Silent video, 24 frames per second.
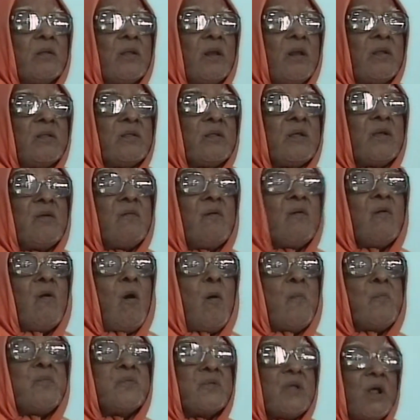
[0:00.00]
or anything
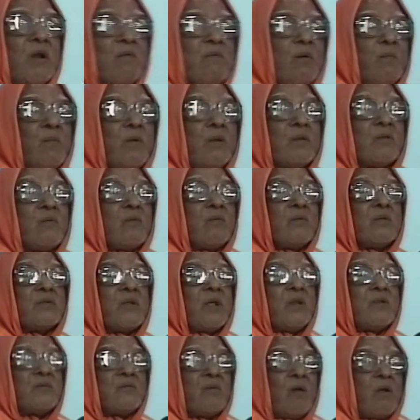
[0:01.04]
observable through the
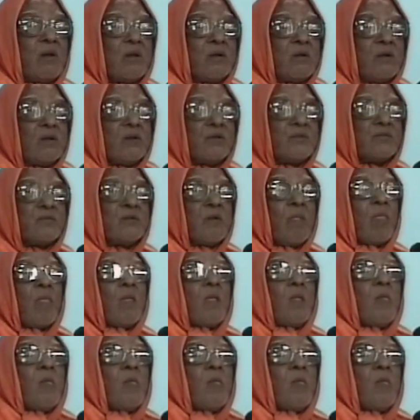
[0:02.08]
sense organs.